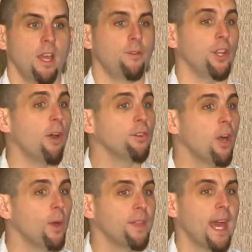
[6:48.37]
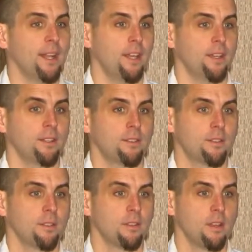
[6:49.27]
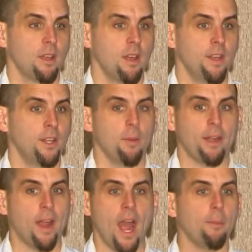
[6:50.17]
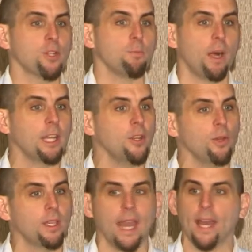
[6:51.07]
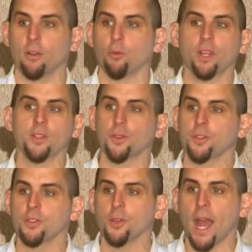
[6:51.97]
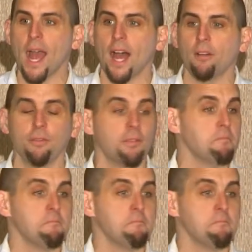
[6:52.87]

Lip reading: If you don't know what that is, then no matter how much money you get or resources you have,